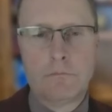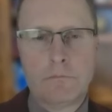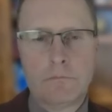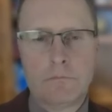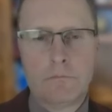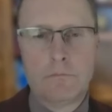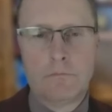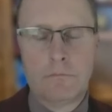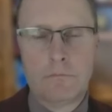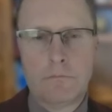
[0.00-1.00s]

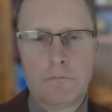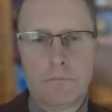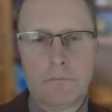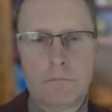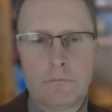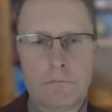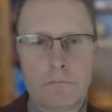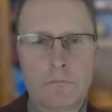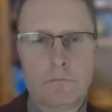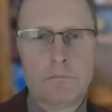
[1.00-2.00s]

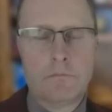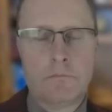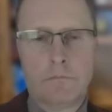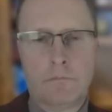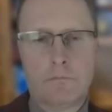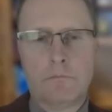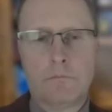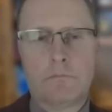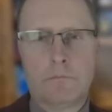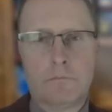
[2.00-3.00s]

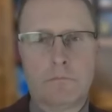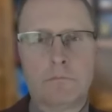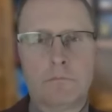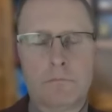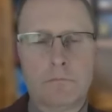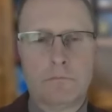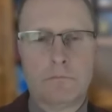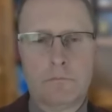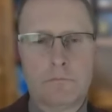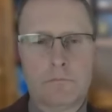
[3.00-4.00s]

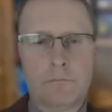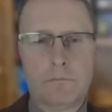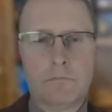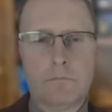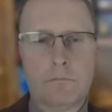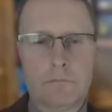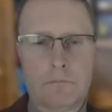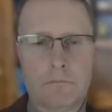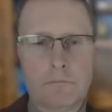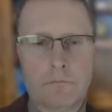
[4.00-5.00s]

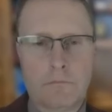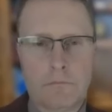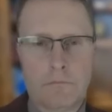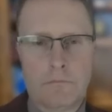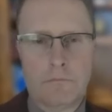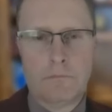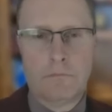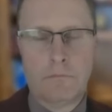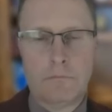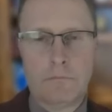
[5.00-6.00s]

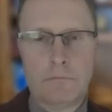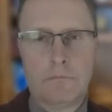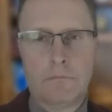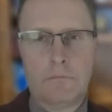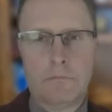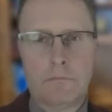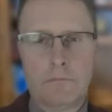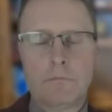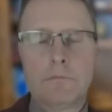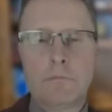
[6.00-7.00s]

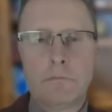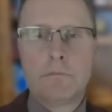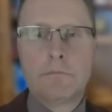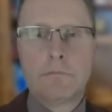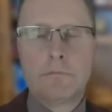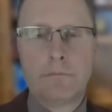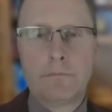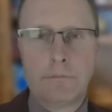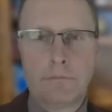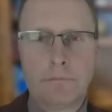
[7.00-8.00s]
[no speech]